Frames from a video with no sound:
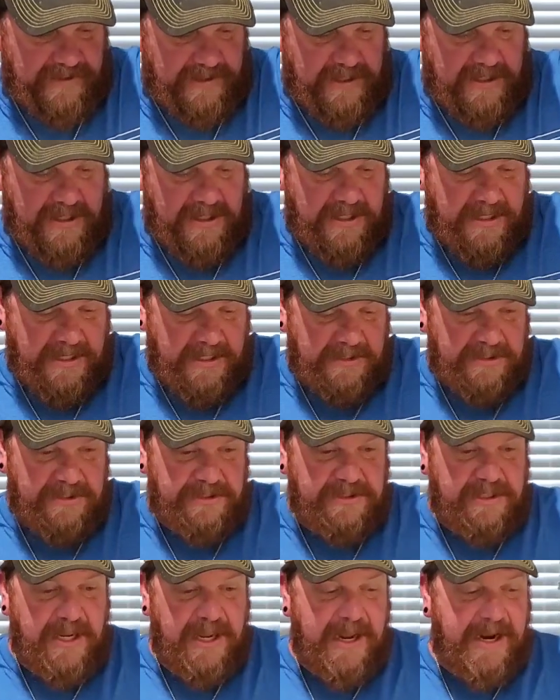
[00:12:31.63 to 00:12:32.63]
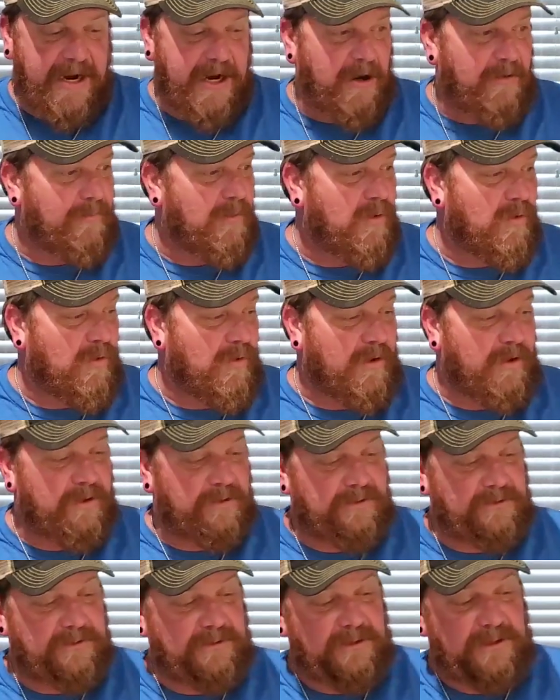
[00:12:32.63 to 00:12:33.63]
And just a hair more.
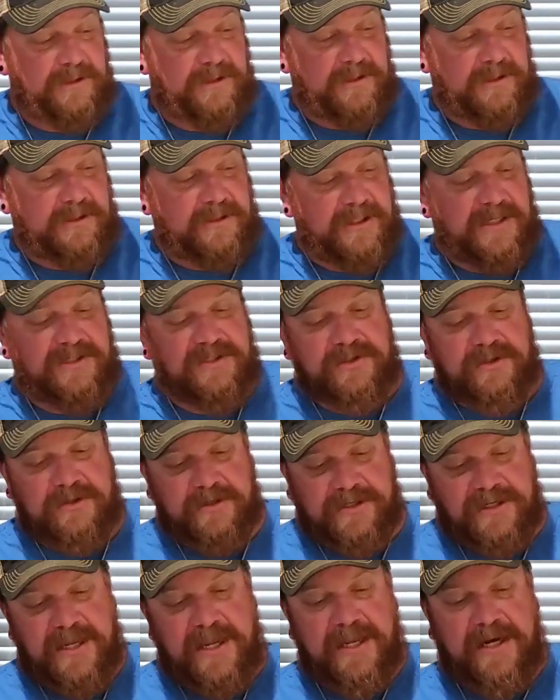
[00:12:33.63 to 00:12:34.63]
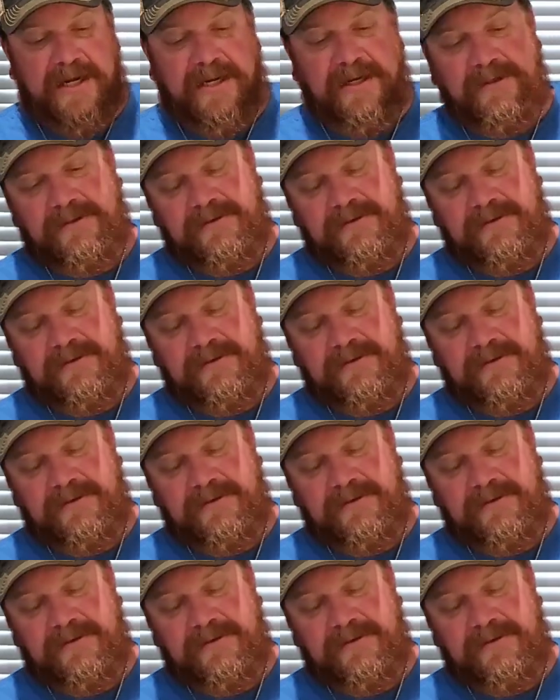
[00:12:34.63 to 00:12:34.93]
That's our Yeti.